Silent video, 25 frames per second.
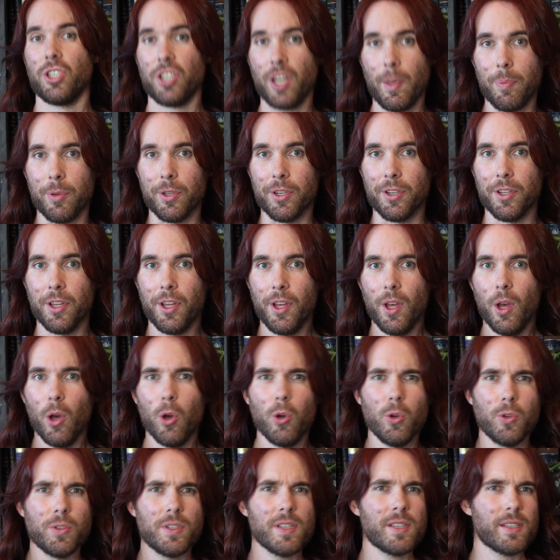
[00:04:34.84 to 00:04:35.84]
Shepard,
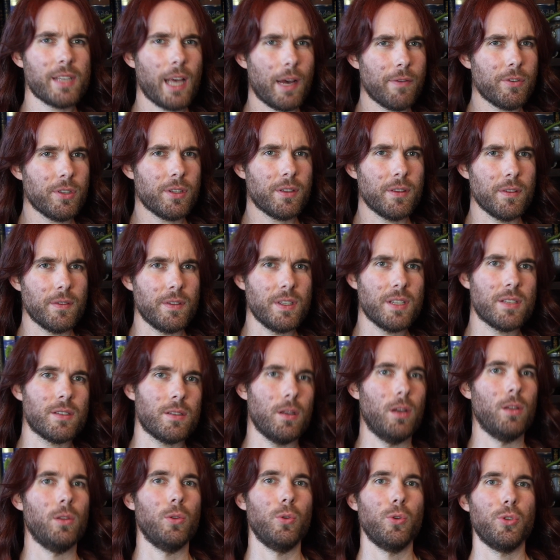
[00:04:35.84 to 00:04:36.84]
who discovered this
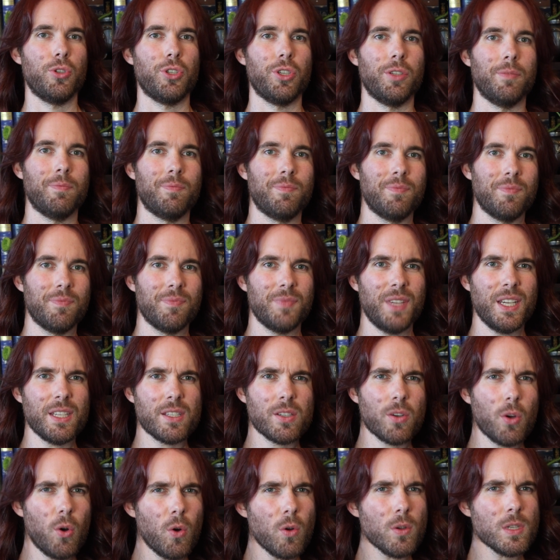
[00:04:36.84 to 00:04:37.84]
illusion.
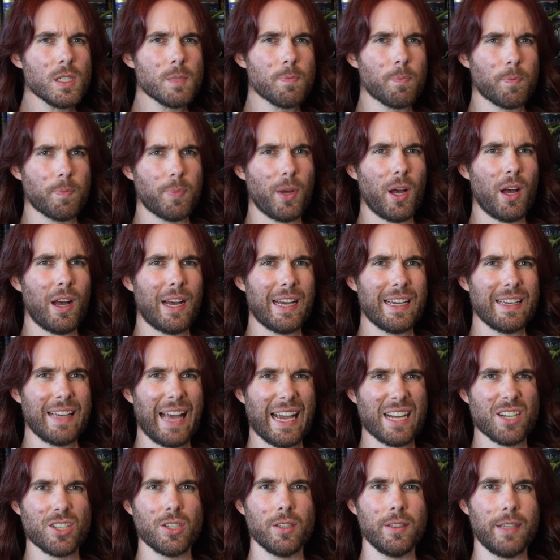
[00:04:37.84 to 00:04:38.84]
It's caused by
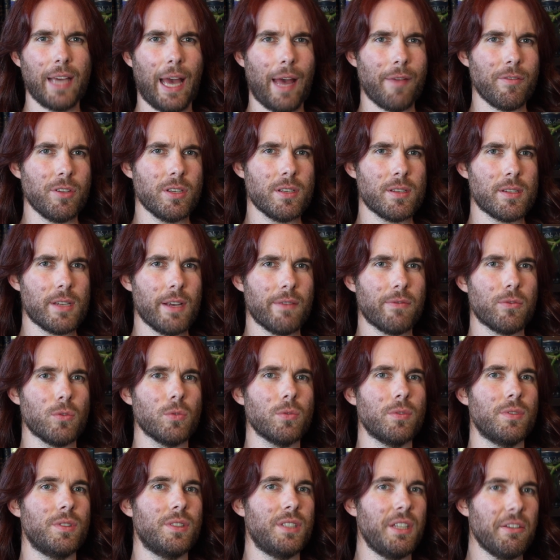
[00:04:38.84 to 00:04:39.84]
actually having
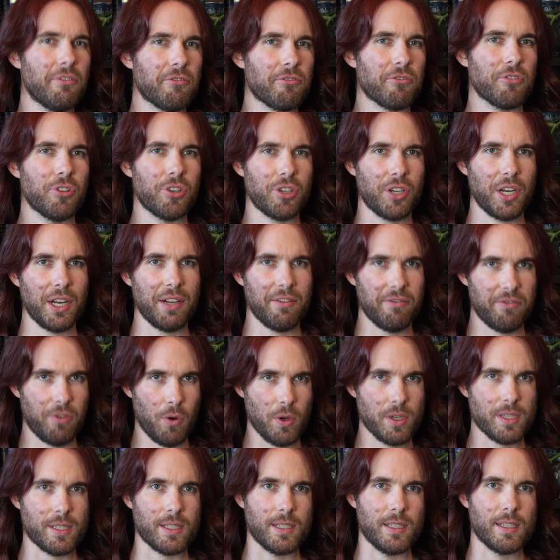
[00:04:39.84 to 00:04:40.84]
several different
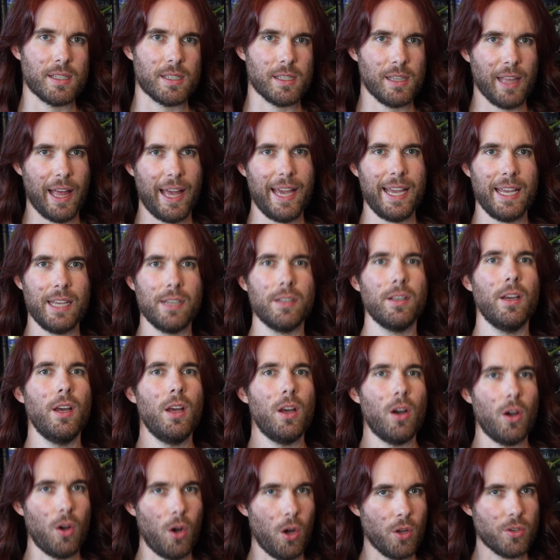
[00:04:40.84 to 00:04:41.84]
voices layered
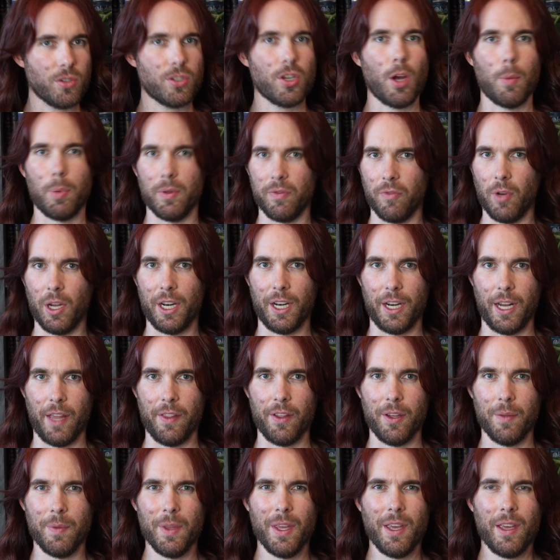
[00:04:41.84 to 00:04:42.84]
on top of one
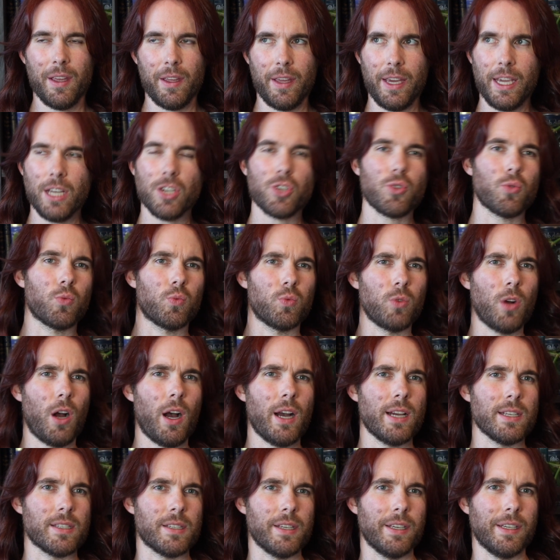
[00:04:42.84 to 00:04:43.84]
another, each
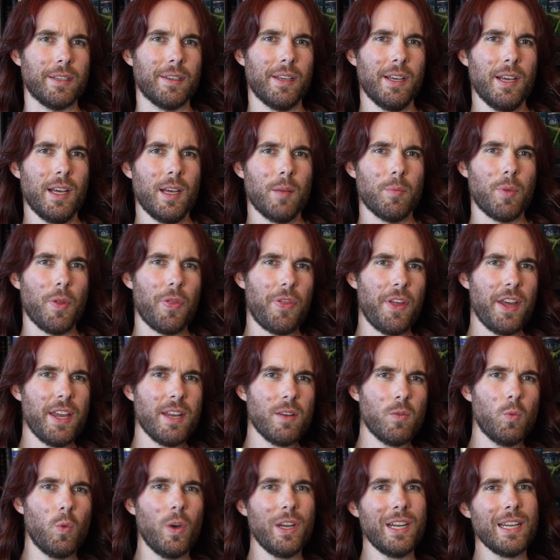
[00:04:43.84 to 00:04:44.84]
rising, but
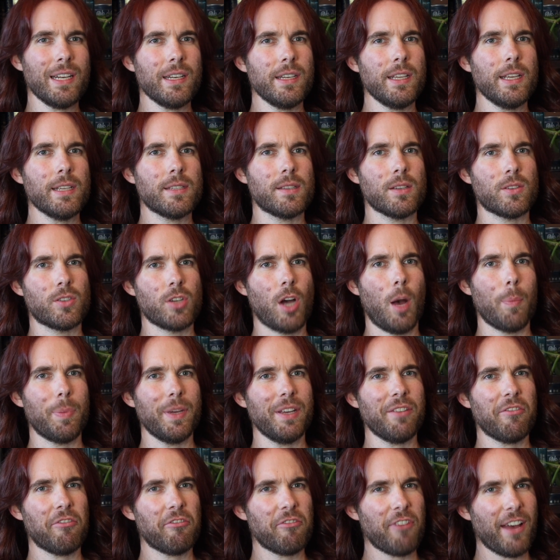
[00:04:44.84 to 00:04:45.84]
then when it nears the top,
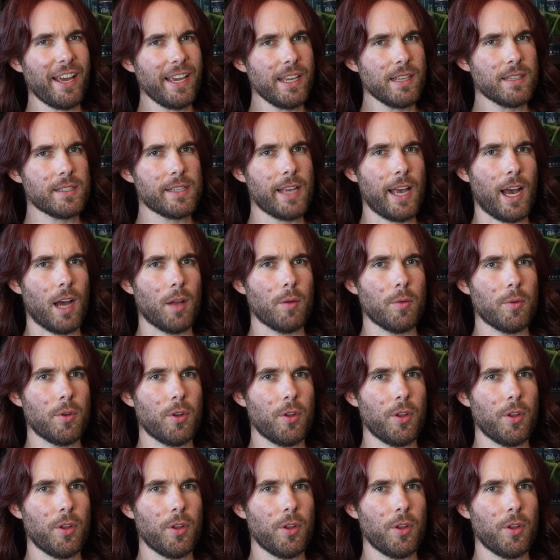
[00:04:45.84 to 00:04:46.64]
it fades out,